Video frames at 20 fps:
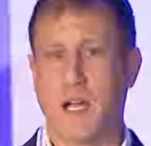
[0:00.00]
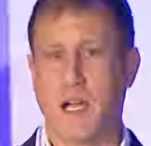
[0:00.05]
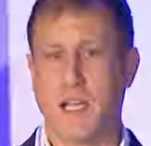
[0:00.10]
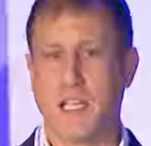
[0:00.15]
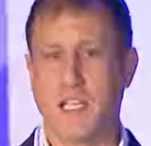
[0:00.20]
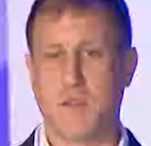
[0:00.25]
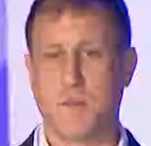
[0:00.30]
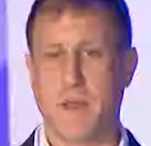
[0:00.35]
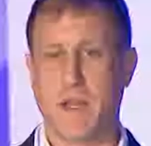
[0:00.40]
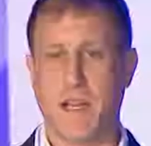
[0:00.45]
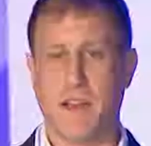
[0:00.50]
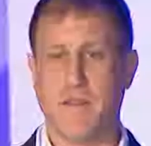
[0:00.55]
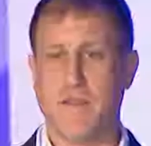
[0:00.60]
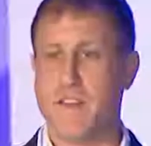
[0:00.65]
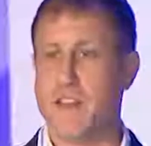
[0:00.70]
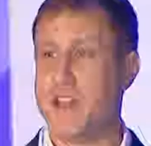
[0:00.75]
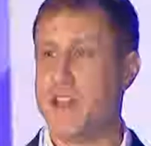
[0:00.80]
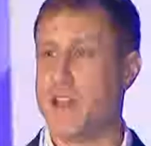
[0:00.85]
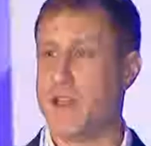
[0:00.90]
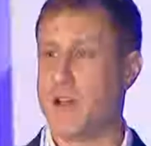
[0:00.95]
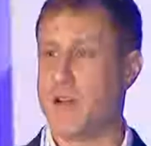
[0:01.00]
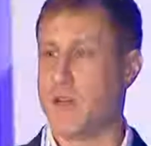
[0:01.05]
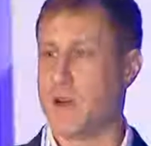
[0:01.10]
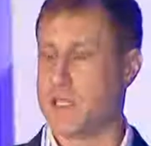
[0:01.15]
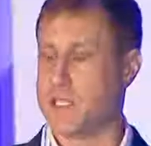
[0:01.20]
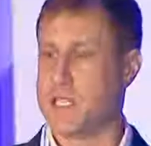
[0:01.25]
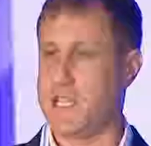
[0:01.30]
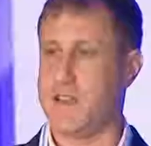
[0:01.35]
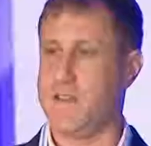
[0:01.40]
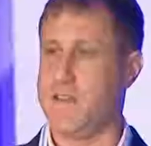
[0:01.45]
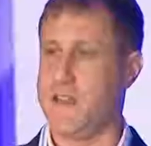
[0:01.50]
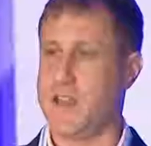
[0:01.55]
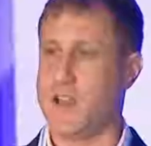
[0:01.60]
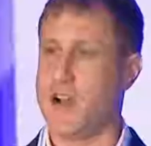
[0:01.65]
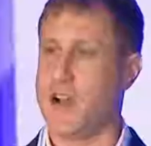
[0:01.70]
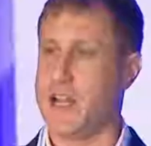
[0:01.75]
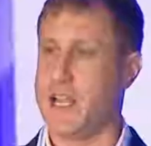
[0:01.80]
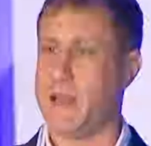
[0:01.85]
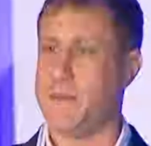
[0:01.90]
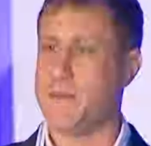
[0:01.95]
He's been in video, on TV
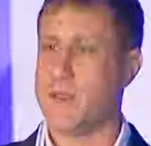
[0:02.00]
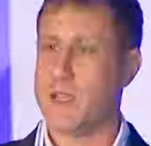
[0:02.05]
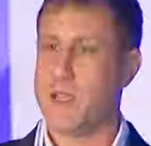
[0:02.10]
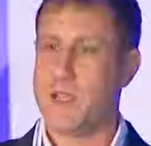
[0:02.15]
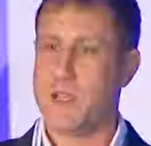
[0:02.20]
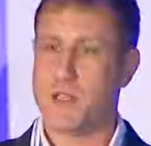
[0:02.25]
on it.